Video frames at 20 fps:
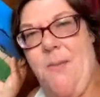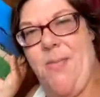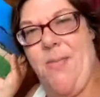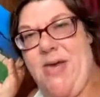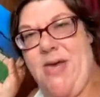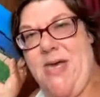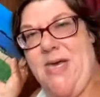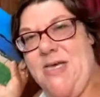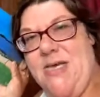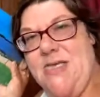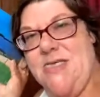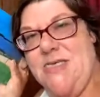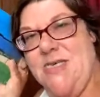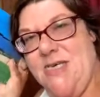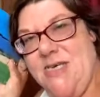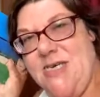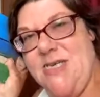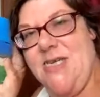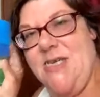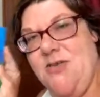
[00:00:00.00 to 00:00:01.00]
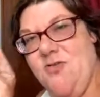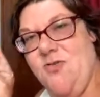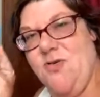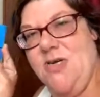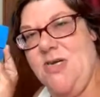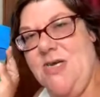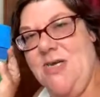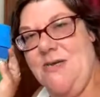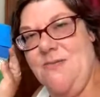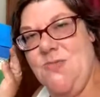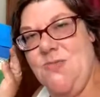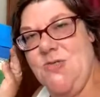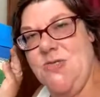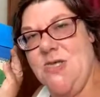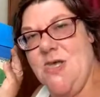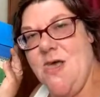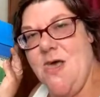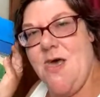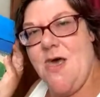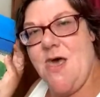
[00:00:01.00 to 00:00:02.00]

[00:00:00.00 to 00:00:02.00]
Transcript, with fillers: my exciting dreams